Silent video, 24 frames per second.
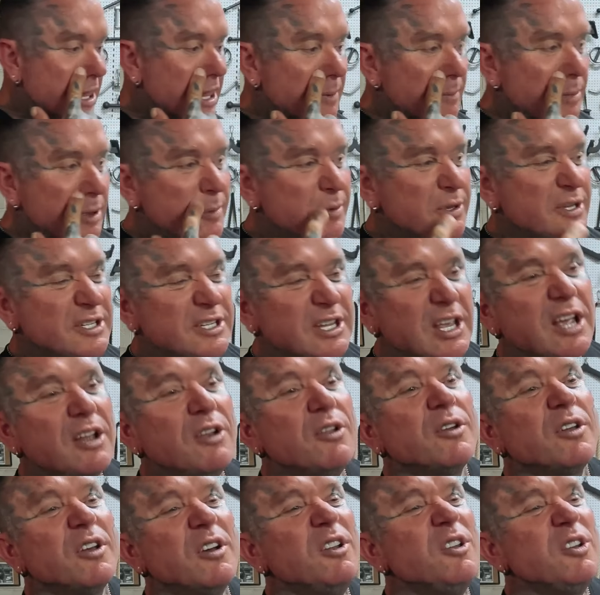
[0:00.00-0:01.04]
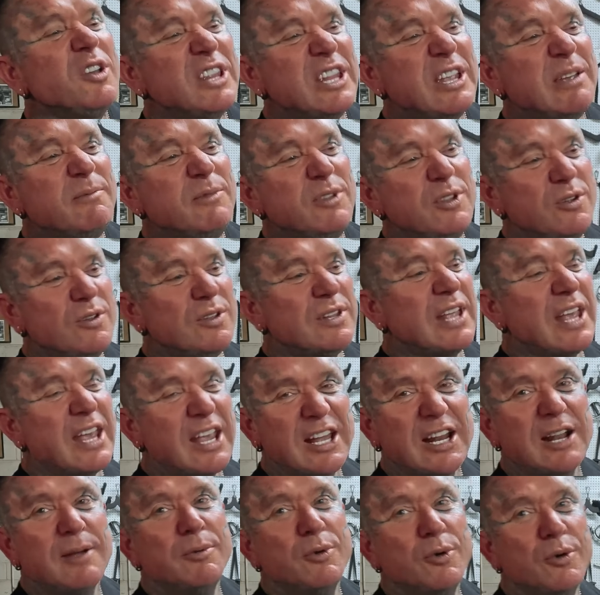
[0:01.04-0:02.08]
then people just go, look, oh, look at them two
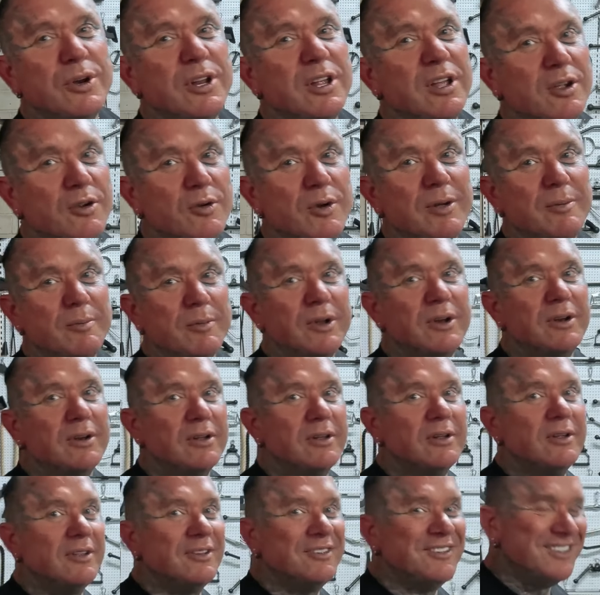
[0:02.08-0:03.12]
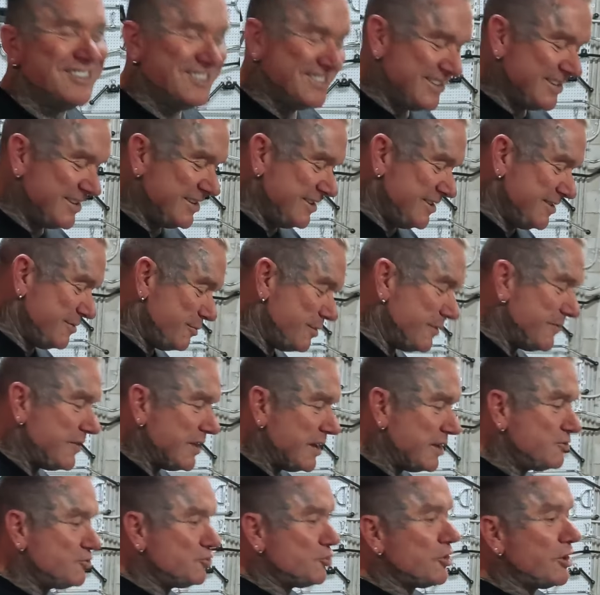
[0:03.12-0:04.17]
taking up all the equipment with
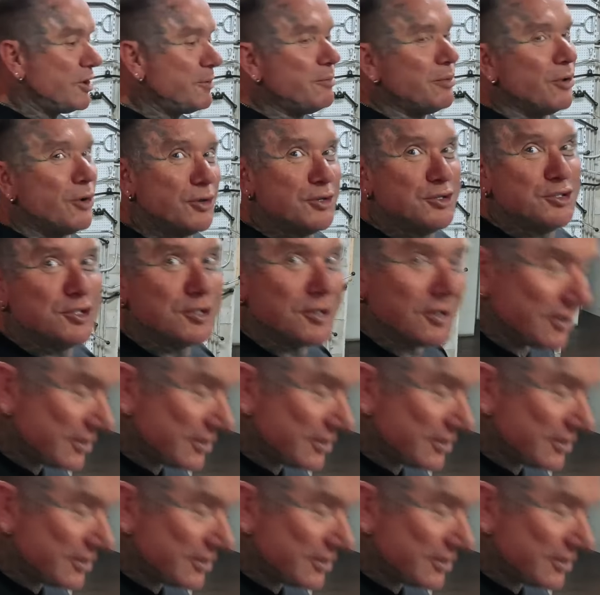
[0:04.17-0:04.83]
their tripods.